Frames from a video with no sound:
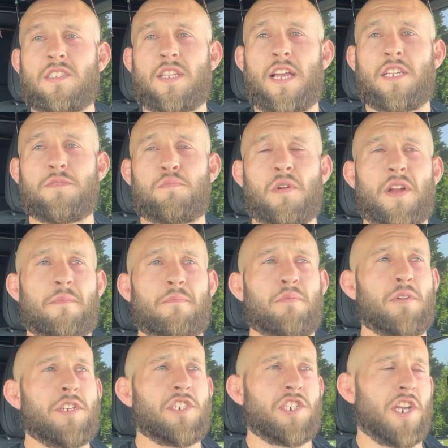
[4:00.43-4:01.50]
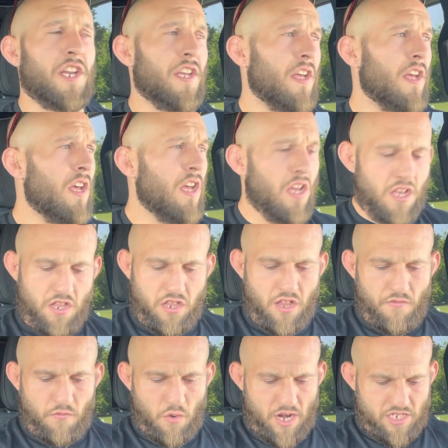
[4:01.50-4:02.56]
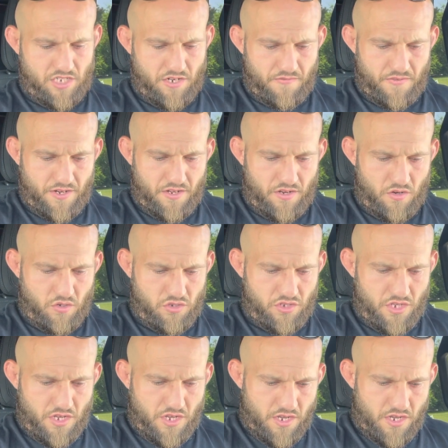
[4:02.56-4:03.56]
Thanks, Braden. Appreciate it. Love watching the videos.